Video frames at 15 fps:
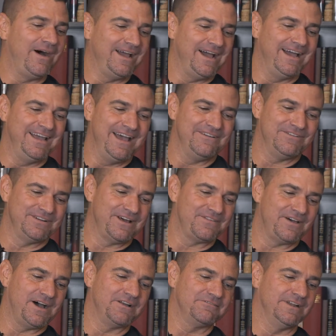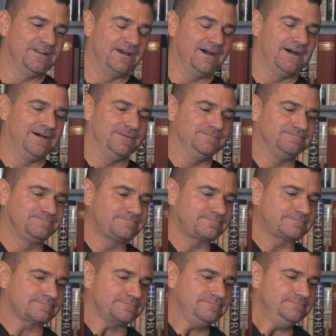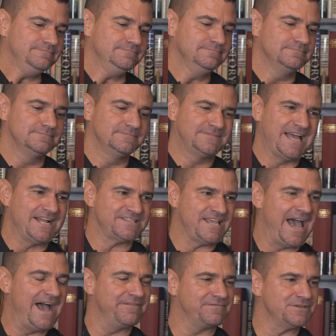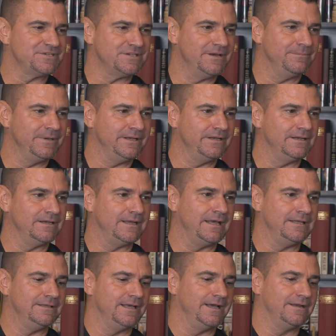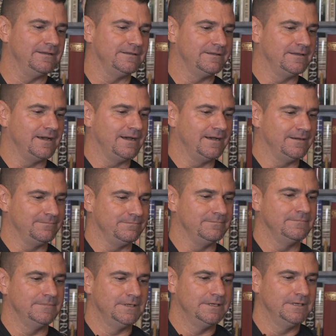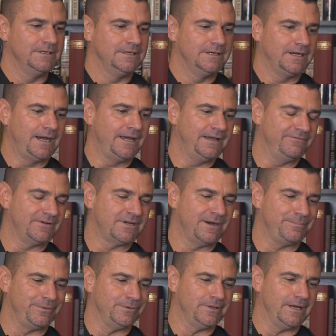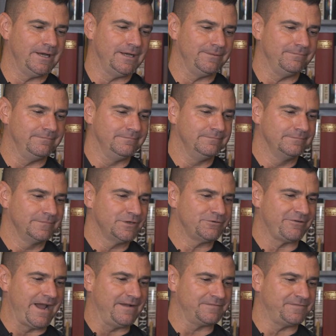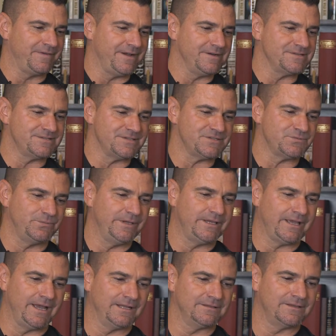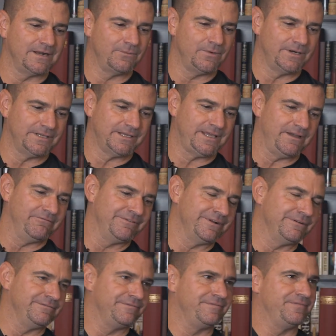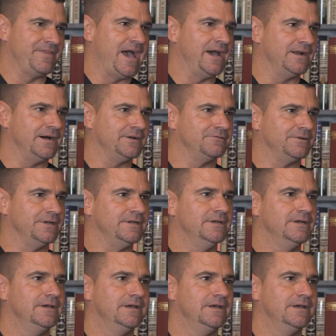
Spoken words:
I have another 100. That's half the shipment, and then I have a couple craft fairs this weekend that I want to get rid of that 100.